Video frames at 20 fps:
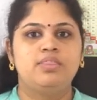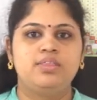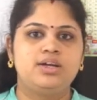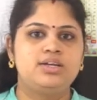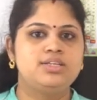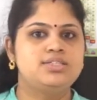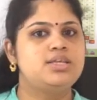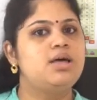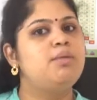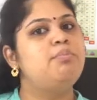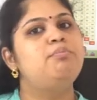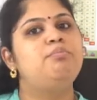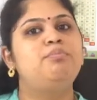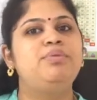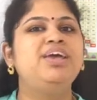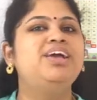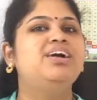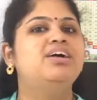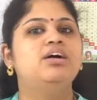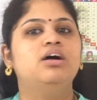That is a
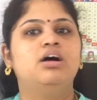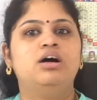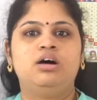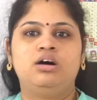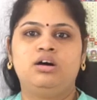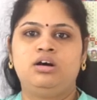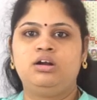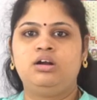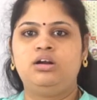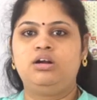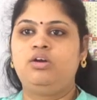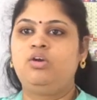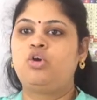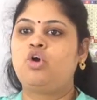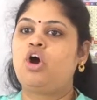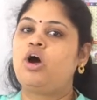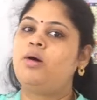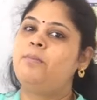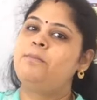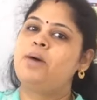big uh,
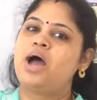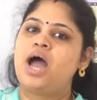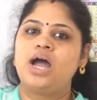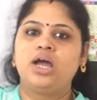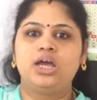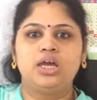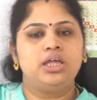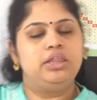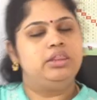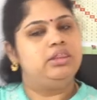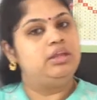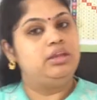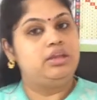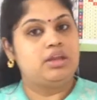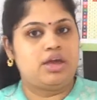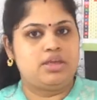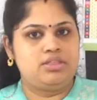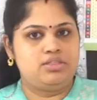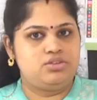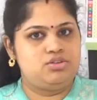drawback in the
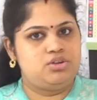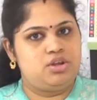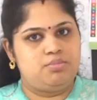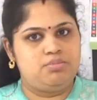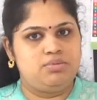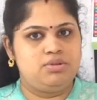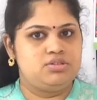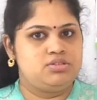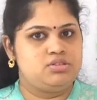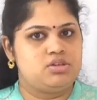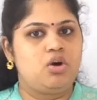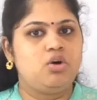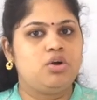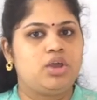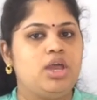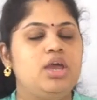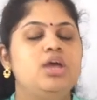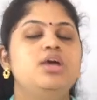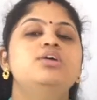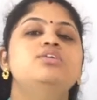ninth tables.
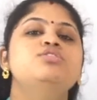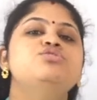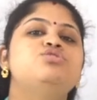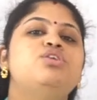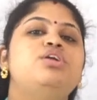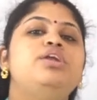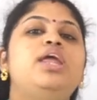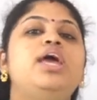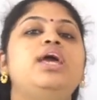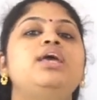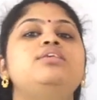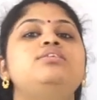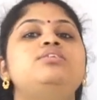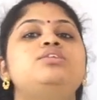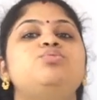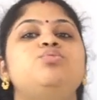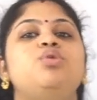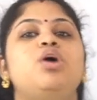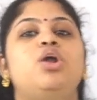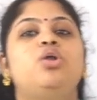Okay, so next
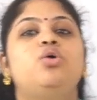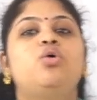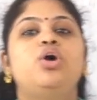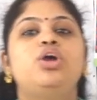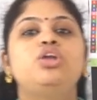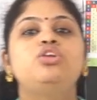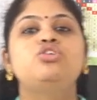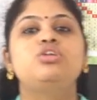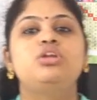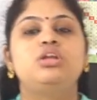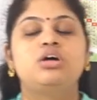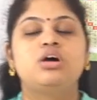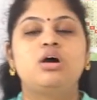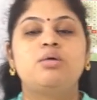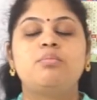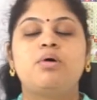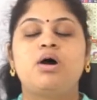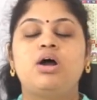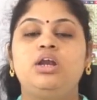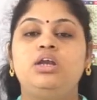we are going to
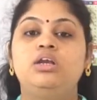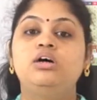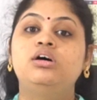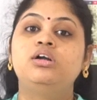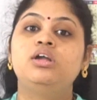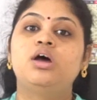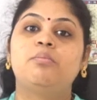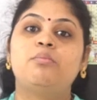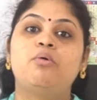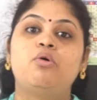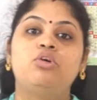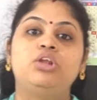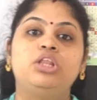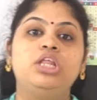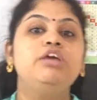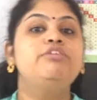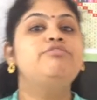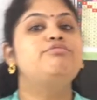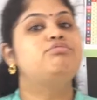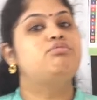learn learn about
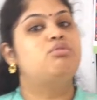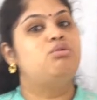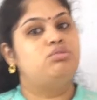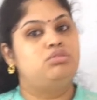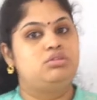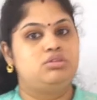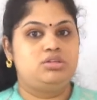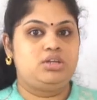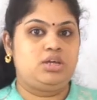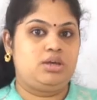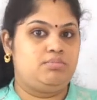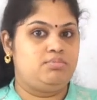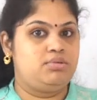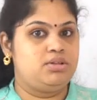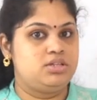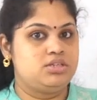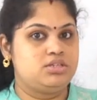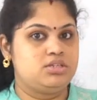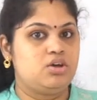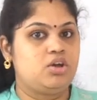the fourth
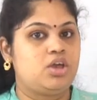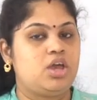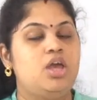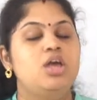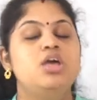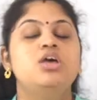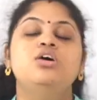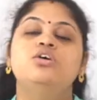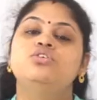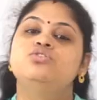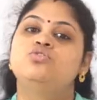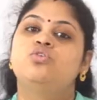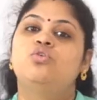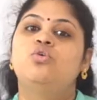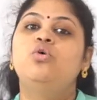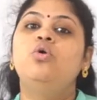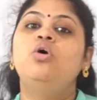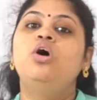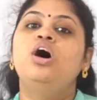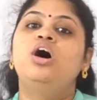tables. Okay,
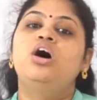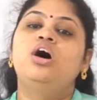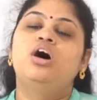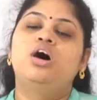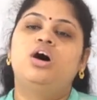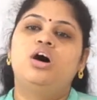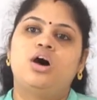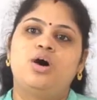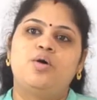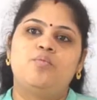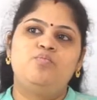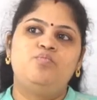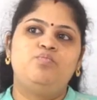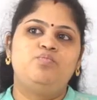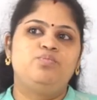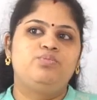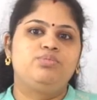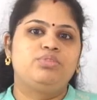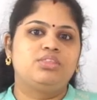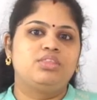so um,
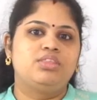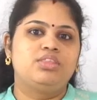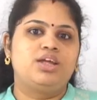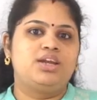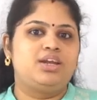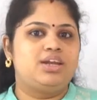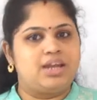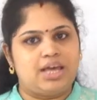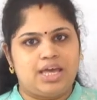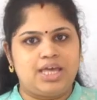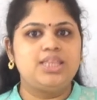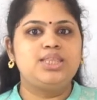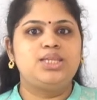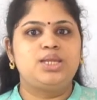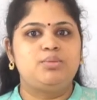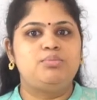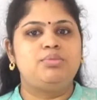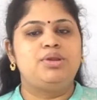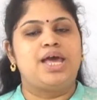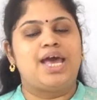that the ninth
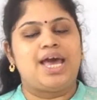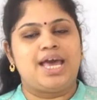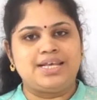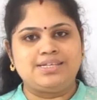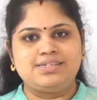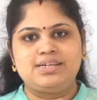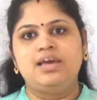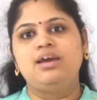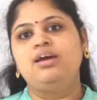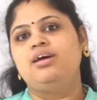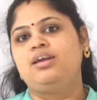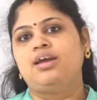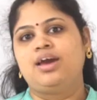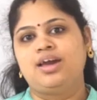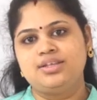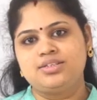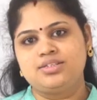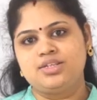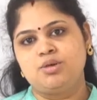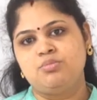table, as like a
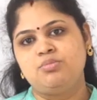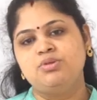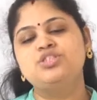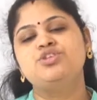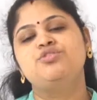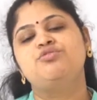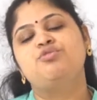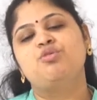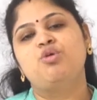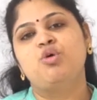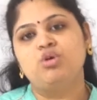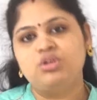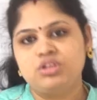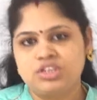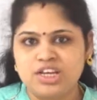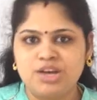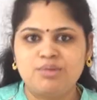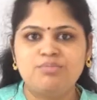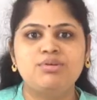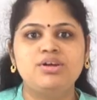ninth table, the fourth
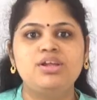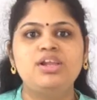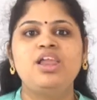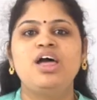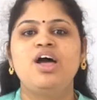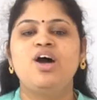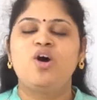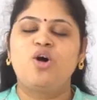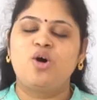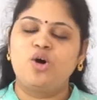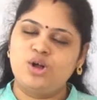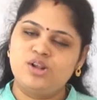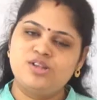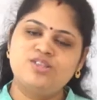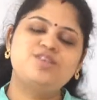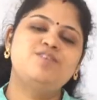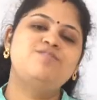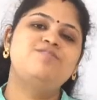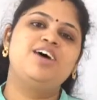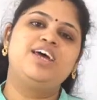table
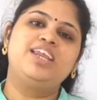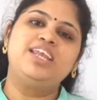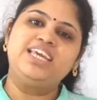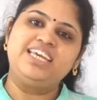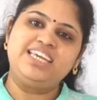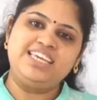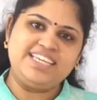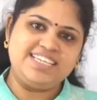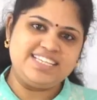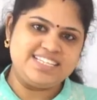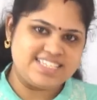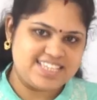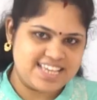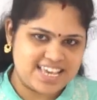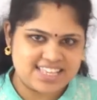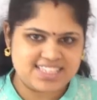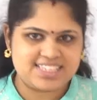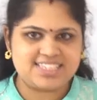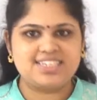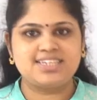also very
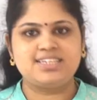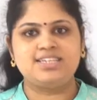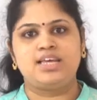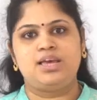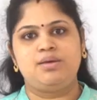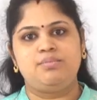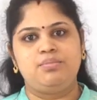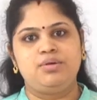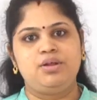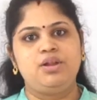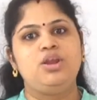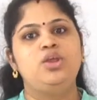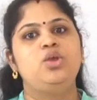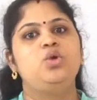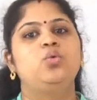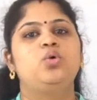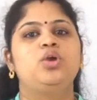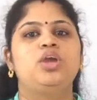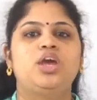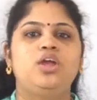easiest table.
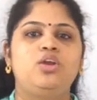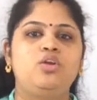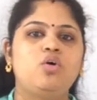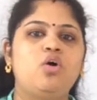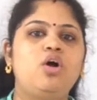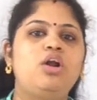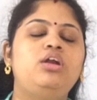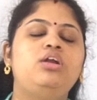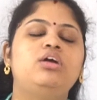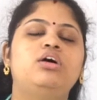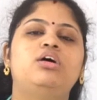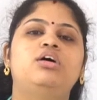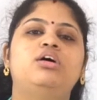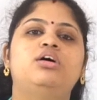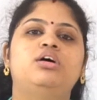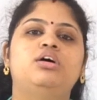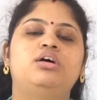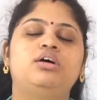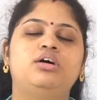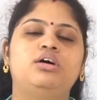You cannot
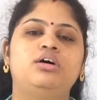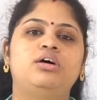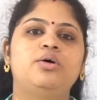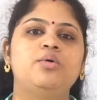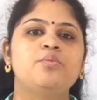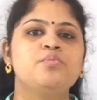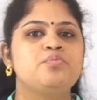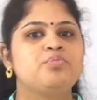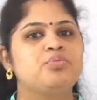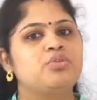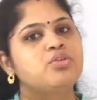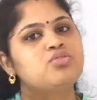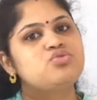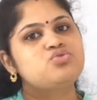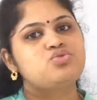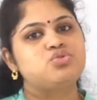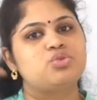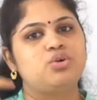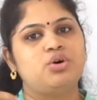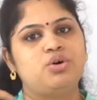uh,
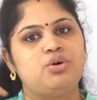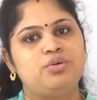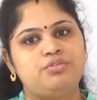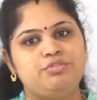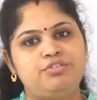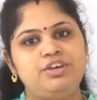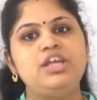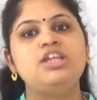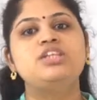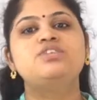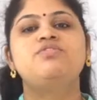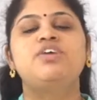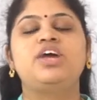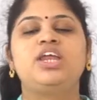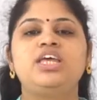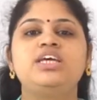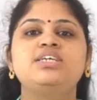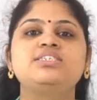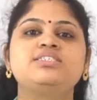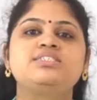uh, feel
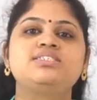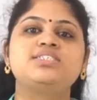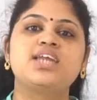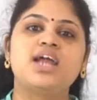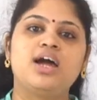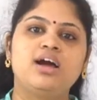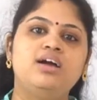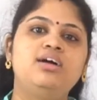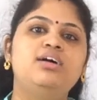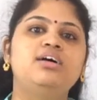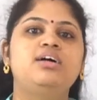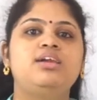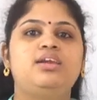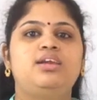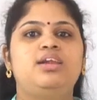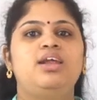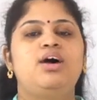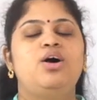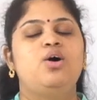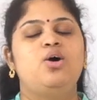very
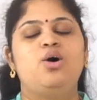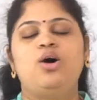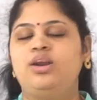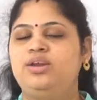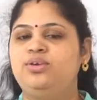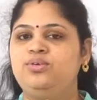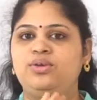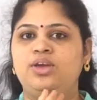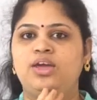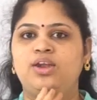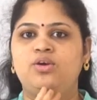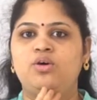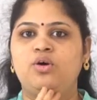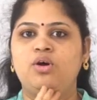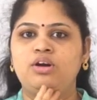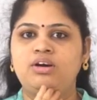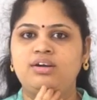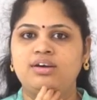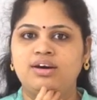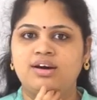struggle, or you
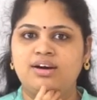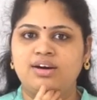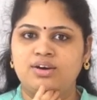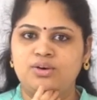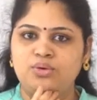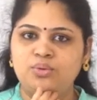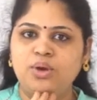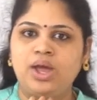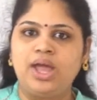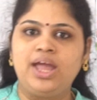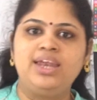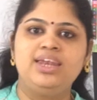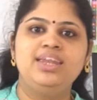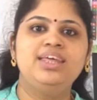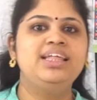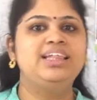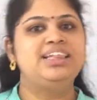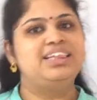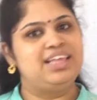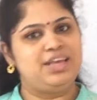cannot uh, do
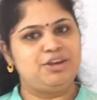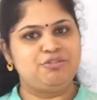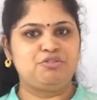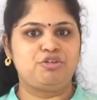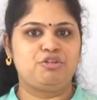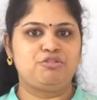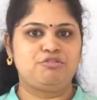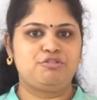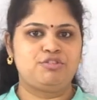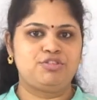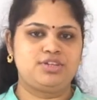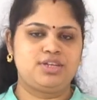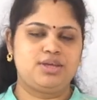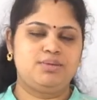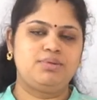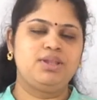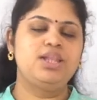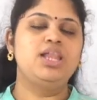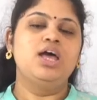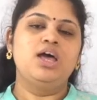anything for a fourth
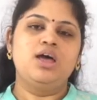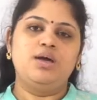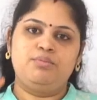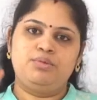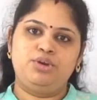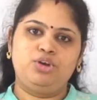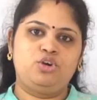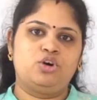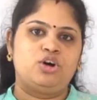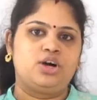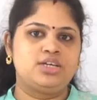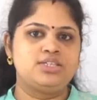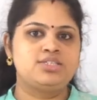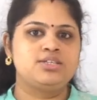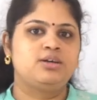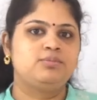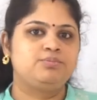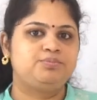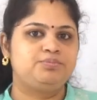table, because